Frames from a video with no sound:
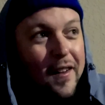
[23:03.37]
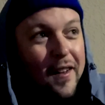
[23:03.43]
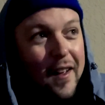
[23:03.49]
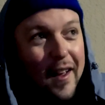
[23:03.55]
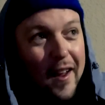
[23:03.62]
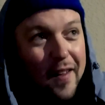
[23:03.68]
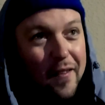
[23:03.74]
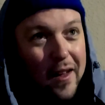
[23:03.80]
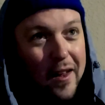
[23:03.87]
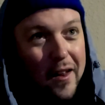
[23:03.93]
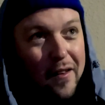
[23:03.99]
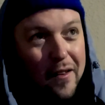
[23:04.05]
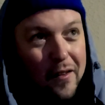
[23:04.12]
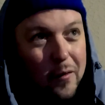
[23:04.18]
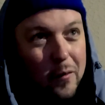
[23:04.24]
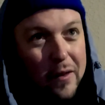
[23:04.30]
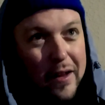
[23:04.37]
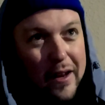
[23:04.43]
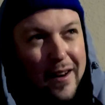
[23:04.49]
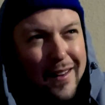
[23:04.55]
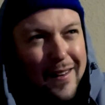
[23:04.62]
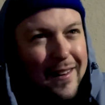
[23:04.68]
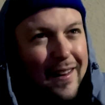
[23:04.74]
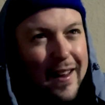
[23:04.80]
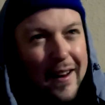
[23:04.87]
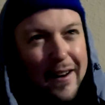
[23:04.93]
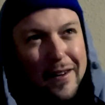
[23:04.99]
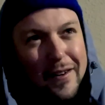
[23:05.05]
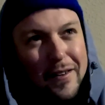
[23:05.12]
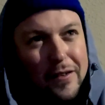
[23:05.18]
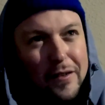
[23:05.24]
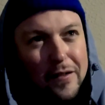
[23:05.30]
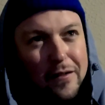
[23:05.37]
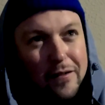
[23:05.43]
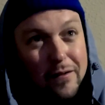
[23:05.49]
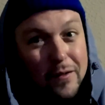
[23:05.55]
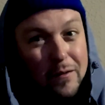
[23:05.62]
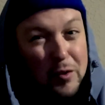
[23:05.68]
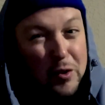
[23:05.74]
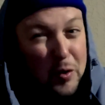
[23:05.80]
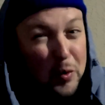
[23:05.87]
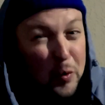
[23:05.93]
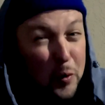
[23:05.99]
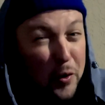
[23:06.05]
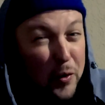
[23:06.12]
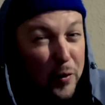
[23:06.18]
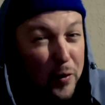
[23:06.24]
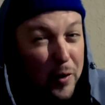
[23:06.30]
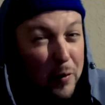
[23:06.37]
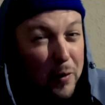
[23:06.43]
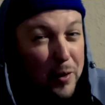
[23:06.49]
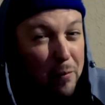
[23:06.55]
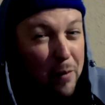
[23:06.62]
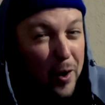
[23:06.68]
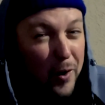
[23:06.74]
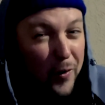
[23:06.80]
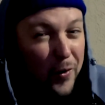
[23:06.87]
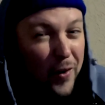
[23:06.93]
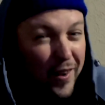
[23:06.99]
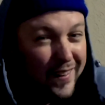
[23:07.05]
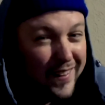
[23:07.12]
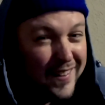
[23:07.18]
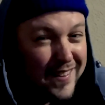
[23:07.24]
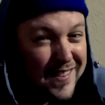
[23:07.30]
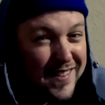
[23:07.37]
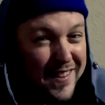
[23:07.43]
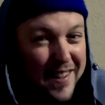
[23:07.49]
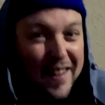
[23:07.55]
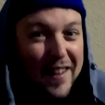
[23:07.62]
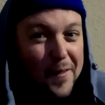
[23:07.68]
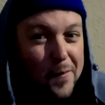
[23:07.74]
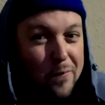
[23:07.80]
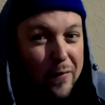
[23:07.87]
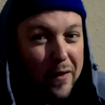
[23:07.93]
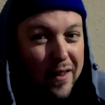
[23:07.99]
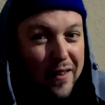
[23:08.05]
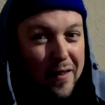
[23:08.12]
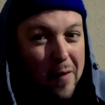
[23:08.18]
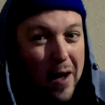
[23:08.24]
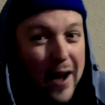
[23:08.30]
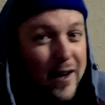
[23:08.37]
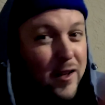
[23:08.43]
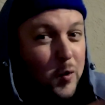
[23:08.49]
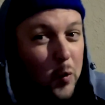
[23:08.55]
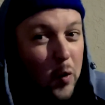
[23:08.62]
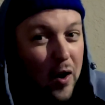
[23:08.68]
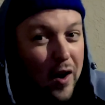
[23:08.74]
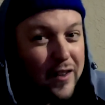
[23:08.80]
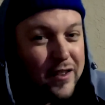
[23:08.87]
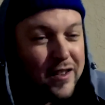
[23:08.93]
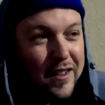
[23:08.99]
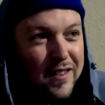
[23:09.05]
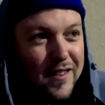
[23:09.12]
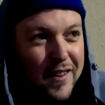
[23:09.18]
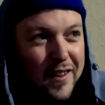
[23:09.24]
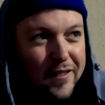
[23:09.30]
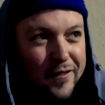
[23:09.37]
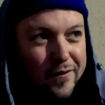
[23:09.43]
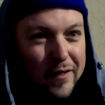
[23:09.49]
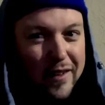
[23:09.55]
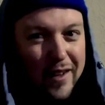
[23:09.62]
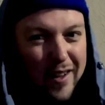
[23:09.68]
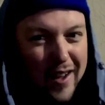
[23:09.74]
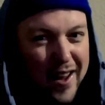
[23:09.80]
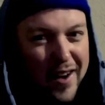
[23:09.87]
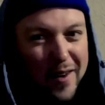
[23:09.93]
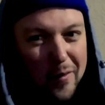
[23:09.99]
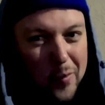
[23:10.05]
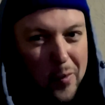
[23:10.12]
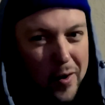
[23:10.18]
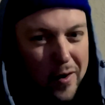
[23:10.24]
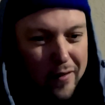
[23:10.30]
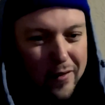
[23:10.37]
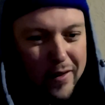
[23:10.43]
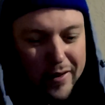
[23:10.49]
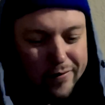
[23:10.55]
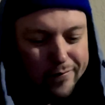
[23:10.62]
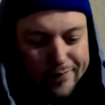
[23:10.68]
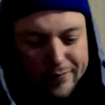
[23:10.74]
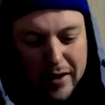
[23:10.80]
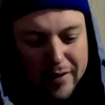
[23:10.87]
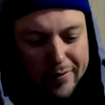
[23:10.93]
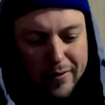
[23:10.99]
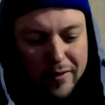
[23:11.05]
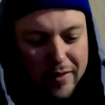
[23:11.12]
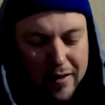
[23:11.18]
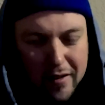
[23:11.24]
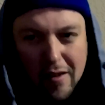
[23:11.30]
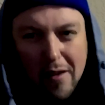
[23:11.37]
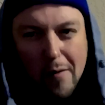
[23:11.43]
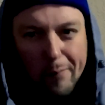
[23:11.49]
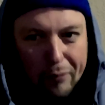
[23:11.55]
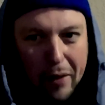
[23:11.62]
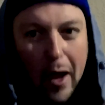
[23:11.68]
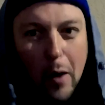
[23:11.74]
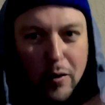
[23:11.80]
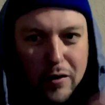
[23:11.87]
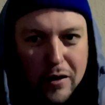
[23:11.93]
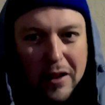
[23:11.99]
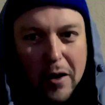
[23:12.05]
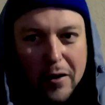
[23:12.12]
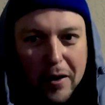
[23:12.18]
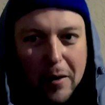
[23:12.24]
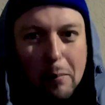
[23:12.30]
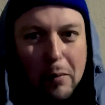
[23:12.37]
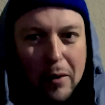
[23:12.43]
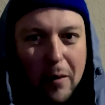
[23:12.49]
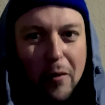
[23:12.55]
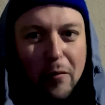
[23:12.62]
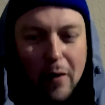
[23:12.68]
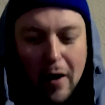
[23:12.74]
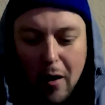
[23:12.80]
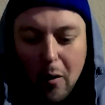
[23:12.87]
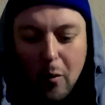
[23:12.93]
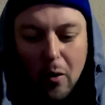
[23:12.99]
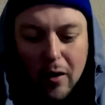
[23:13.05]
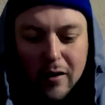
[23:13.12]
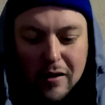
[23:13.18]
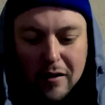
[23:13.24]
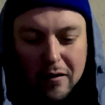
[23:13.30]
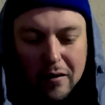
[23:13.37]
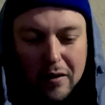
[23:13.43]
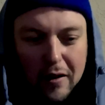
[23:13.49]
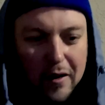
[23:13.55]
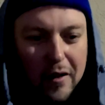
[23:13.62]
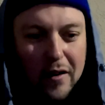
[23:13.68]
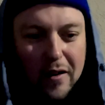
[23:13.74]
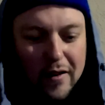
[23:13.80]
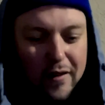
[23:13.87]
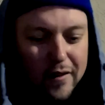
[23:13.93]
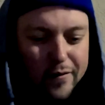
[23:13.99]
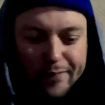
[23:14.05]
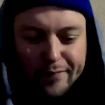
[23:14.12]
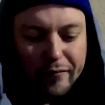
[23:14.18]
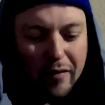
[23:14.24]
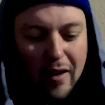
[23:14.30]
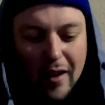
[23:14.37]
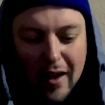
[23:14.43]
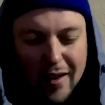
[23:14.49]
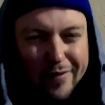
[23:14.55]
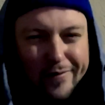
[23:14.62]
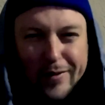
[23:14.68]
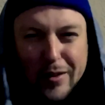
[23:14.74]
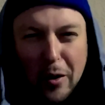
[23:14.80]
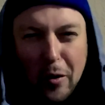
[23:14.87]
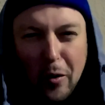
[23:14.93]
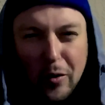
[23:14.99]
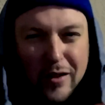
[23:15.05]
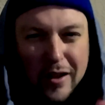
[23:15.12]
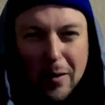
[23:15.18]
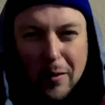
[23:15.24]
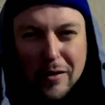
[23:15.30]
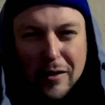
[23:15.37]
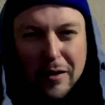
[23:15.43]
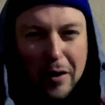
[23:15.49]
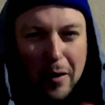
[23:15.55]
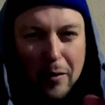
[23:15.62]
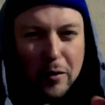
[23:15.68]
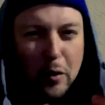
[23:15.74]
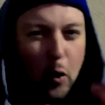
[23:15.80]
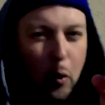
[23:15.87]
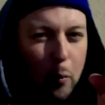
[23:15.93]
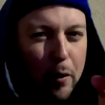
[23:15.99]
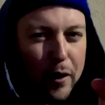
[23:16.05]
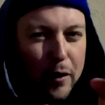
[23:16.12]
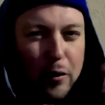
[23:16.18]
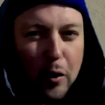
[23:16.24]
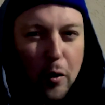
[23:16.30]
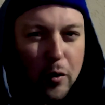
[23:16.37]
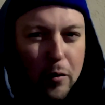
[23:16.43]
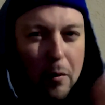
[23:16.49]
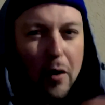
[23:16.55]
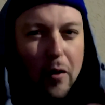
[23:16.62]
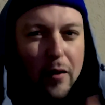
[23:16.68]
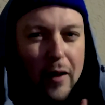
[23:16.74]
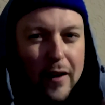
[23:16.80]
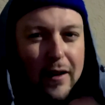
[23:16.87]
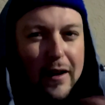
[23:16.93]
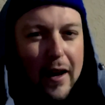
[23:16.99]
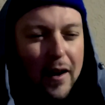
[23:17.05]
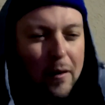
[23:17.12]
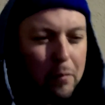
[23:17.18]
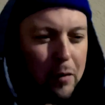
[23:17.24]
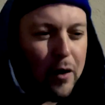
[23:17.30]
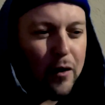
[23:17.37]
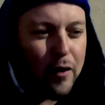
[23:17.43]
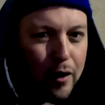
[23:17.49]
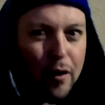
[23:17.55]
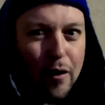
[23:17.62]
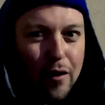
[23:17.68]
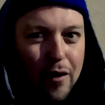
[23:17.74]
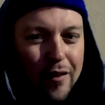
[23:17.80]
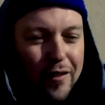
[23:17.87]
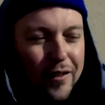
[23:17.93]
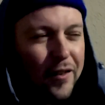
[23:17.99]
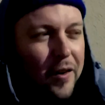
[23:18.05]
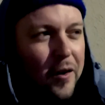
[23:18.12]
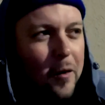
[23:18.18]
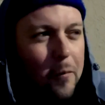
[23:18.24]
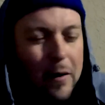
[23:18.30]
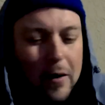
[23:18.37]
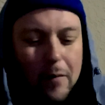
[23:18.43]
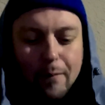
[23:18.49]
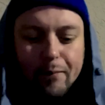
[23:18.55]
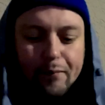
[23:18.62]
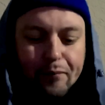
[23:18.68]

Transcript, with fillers: And then they did like two or three with the bottle rockets. I just watched because like I didn't want to like, I wasn't allowed to like play with fireworks and toads. Like I wasn't, I wasn't opening a toad's mouth at 10 being like, uh, see what I mean?